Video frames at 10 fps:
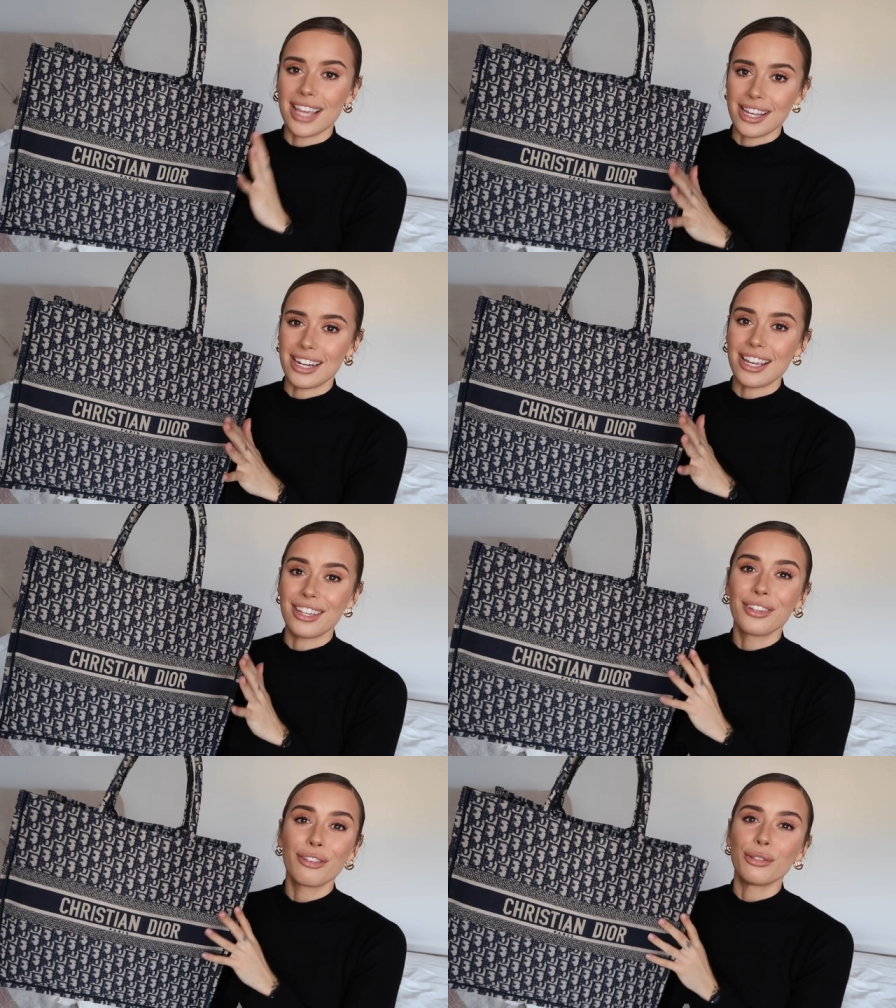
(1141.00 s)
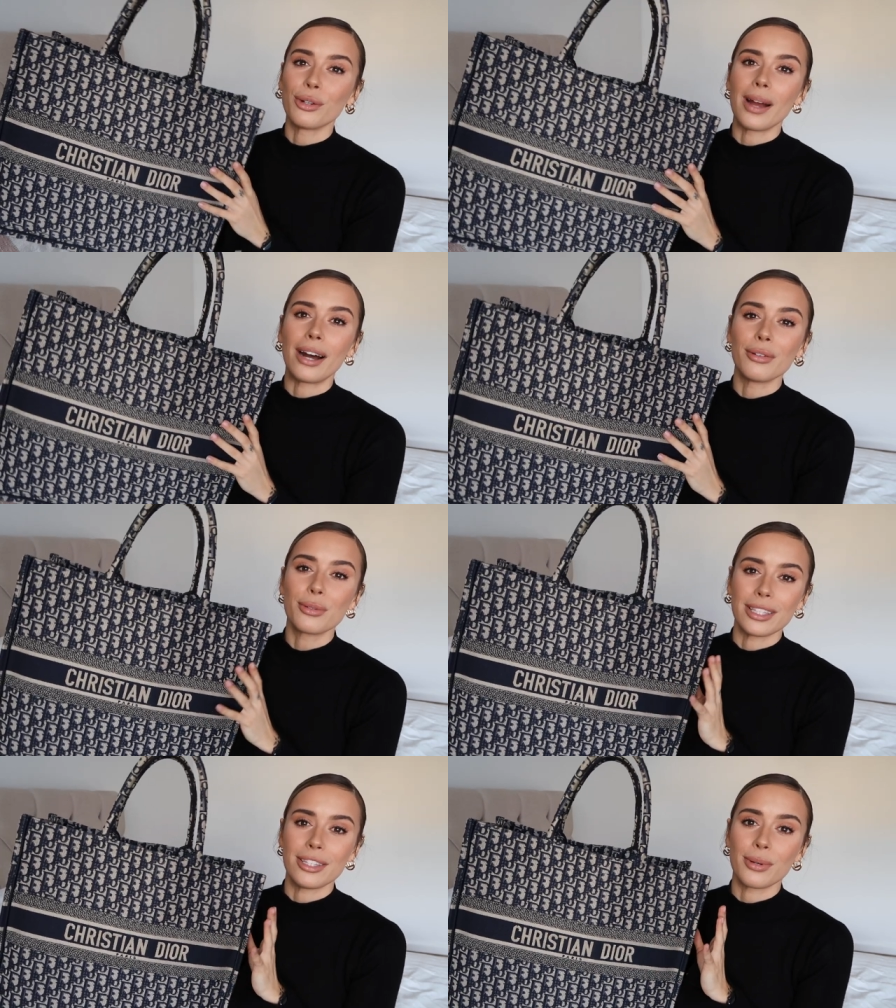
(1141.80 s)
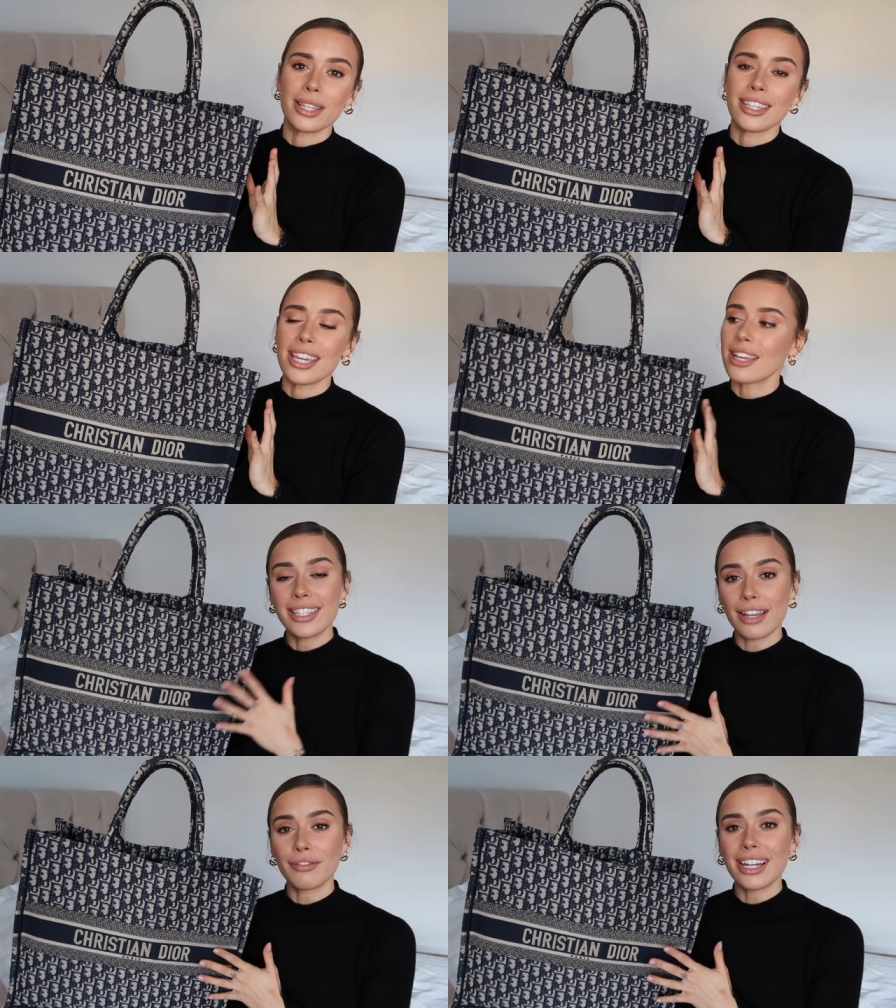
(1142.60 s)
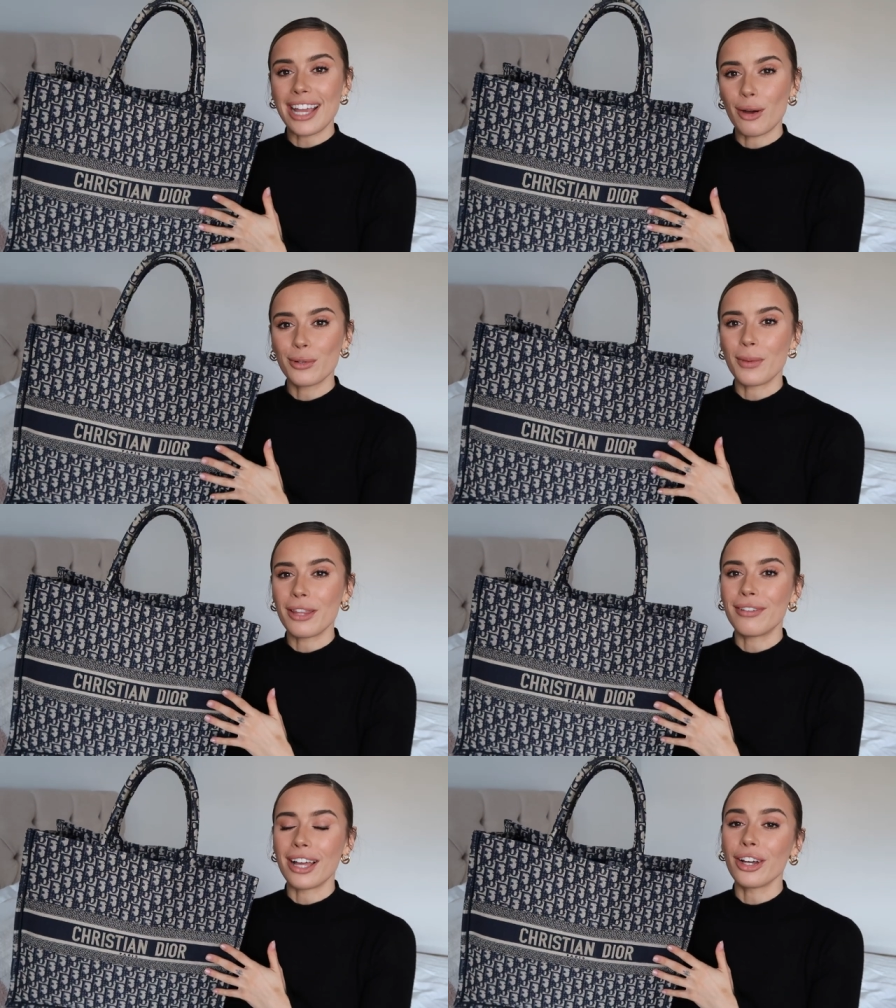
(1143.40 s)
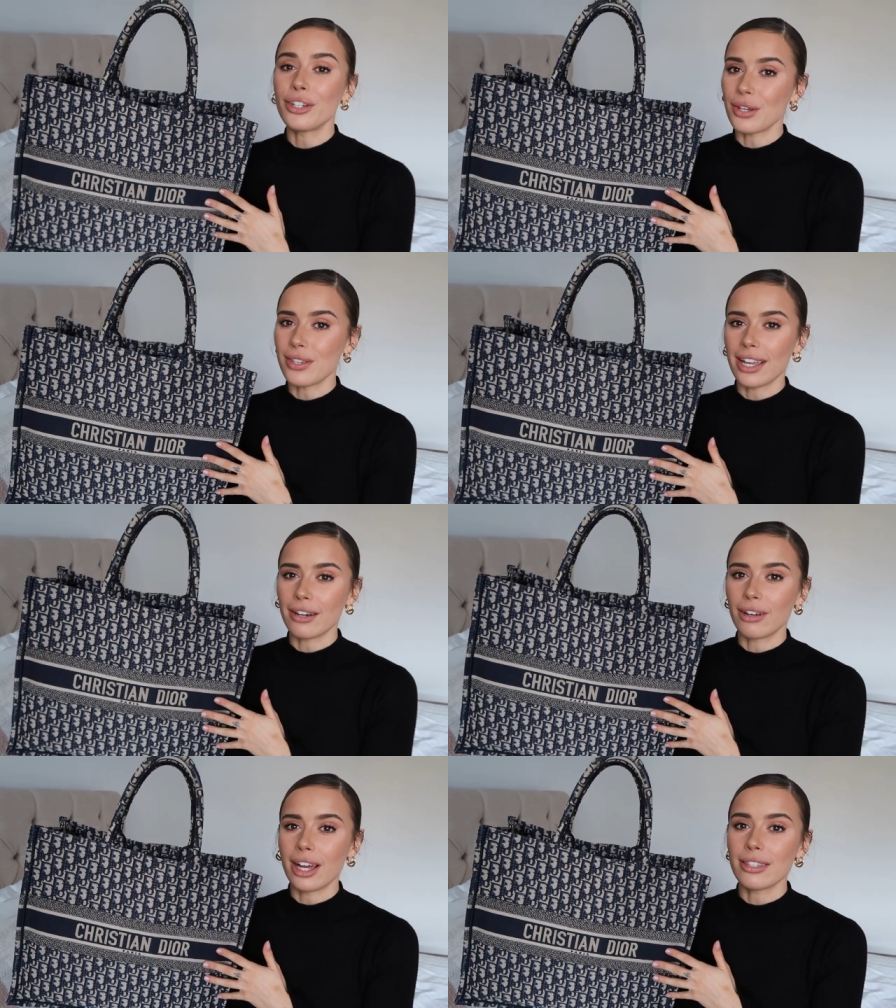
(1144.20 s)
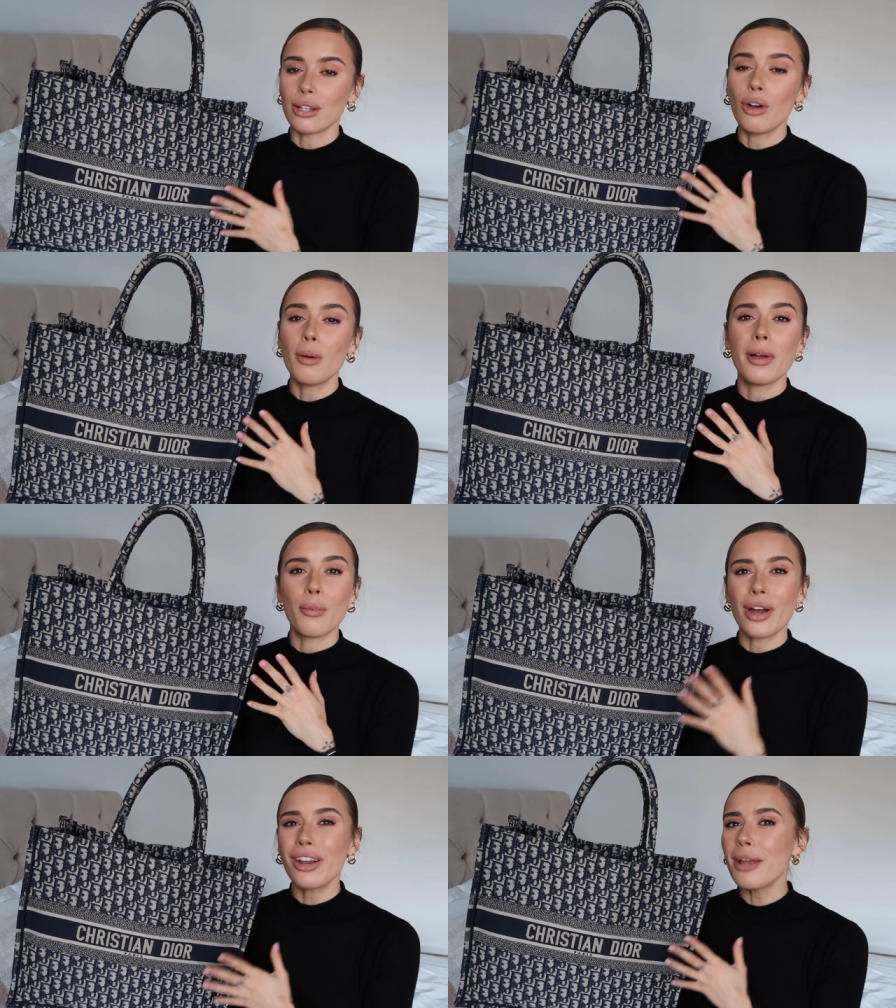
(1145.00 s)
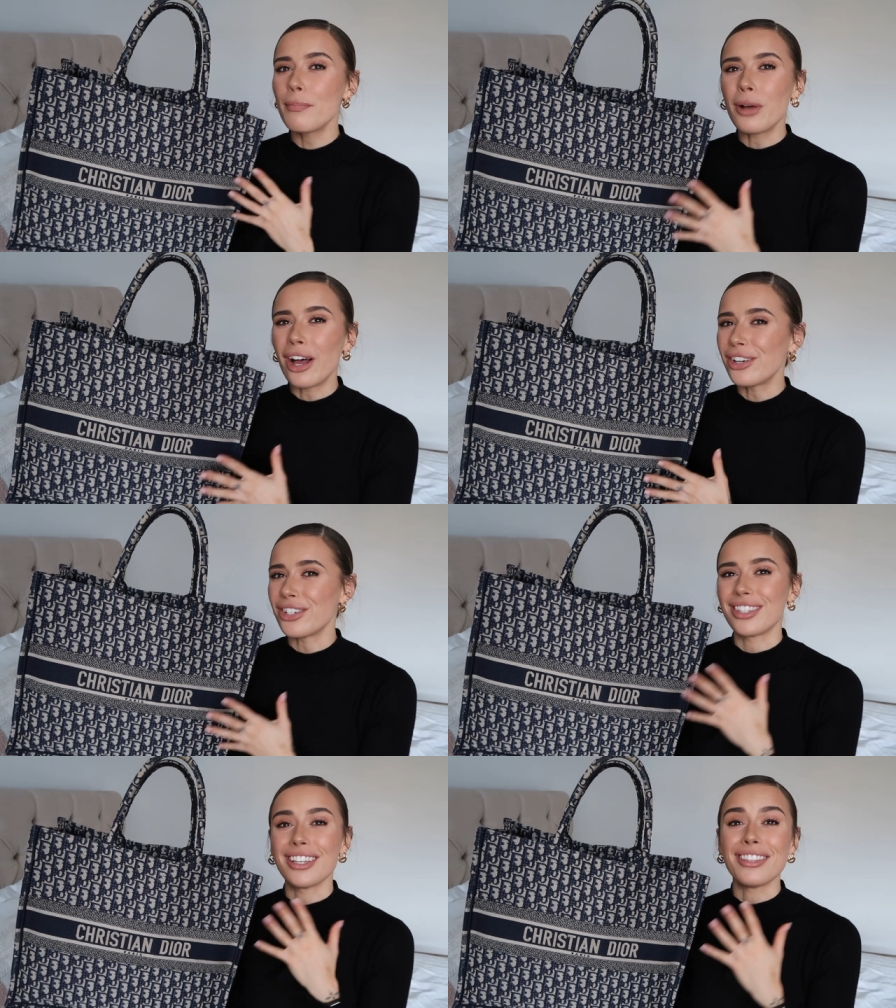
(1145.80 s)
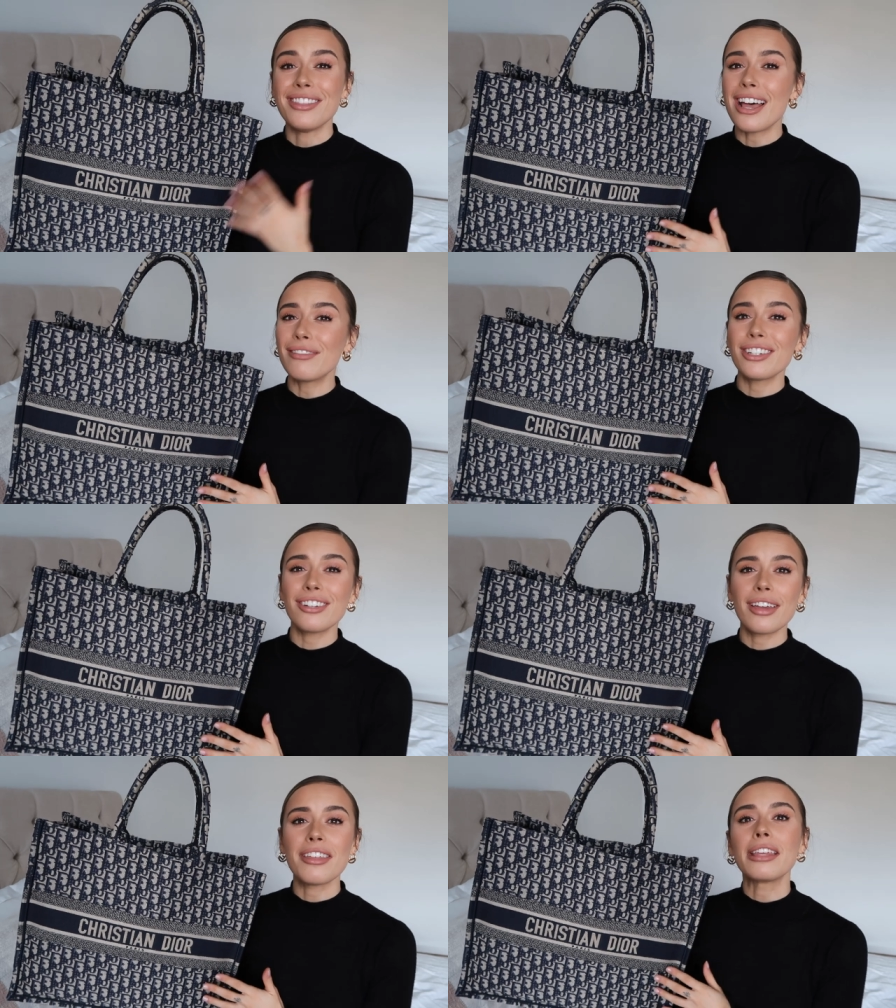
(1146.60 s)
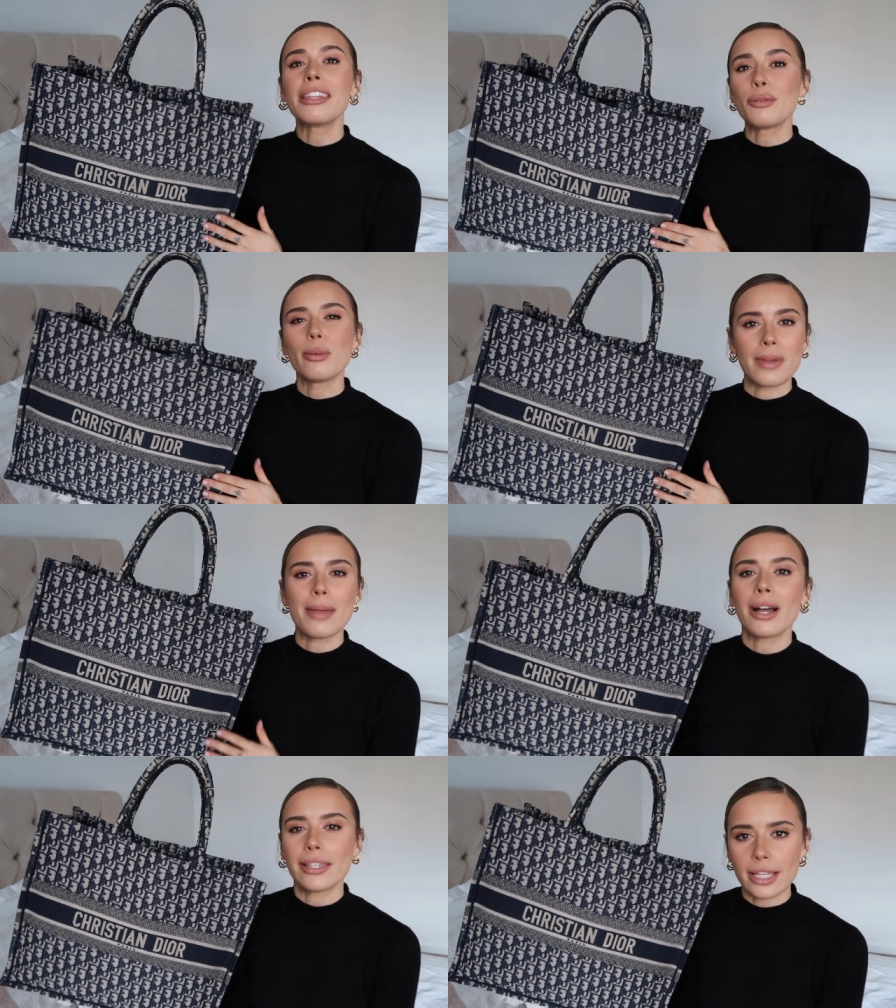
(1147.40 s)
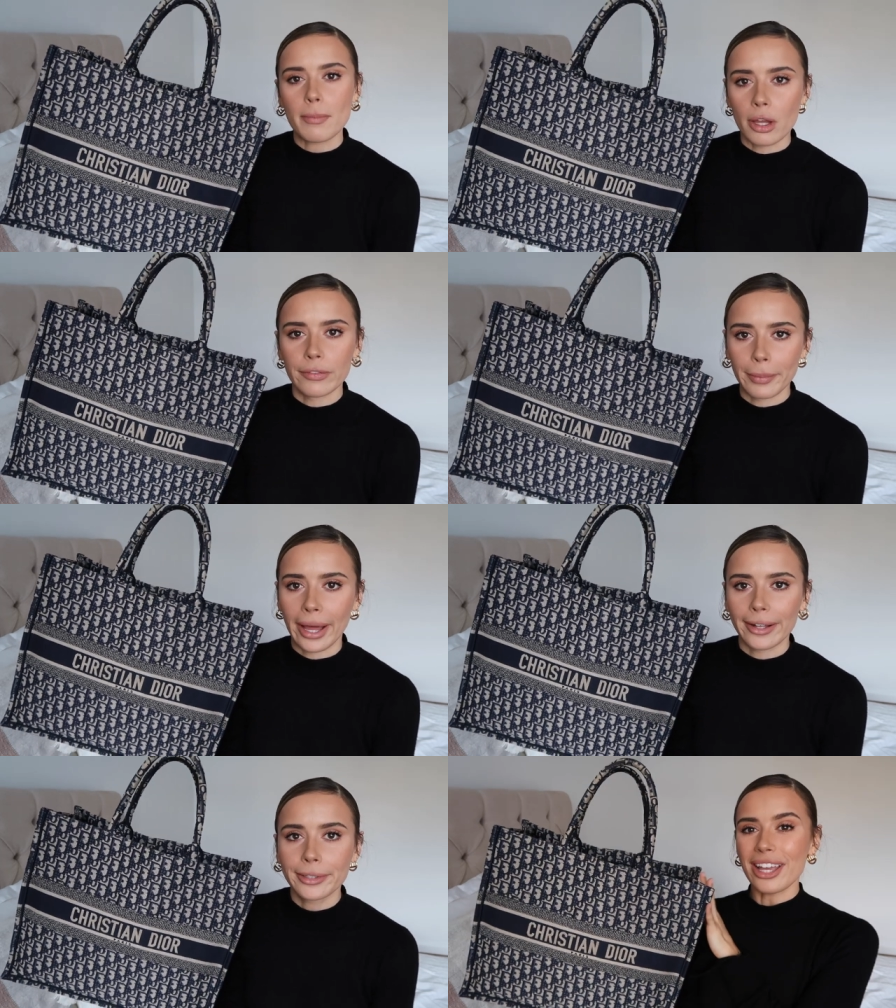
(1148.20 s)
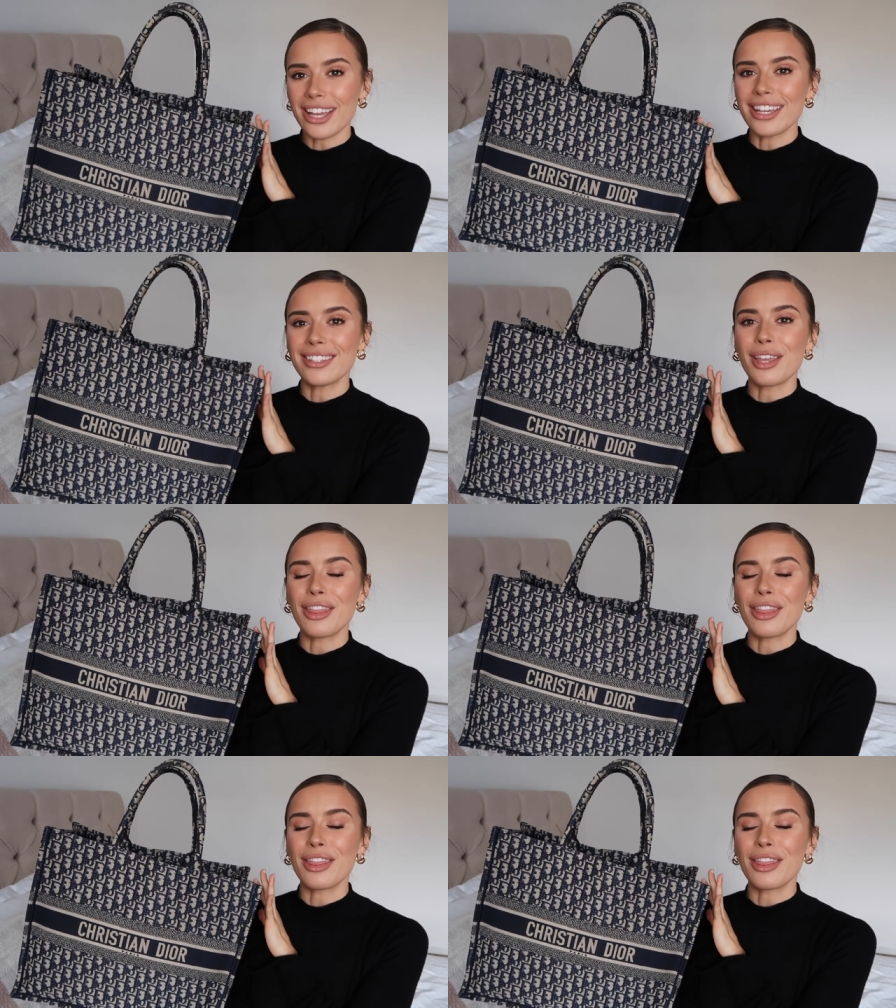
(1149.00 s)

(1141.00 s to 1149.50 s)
daily throughout 2020. It's definitely helped by the fact that I do stay at Ryan's a lot, but when I purchased this, never did I think this would be my sleepover bag, but it is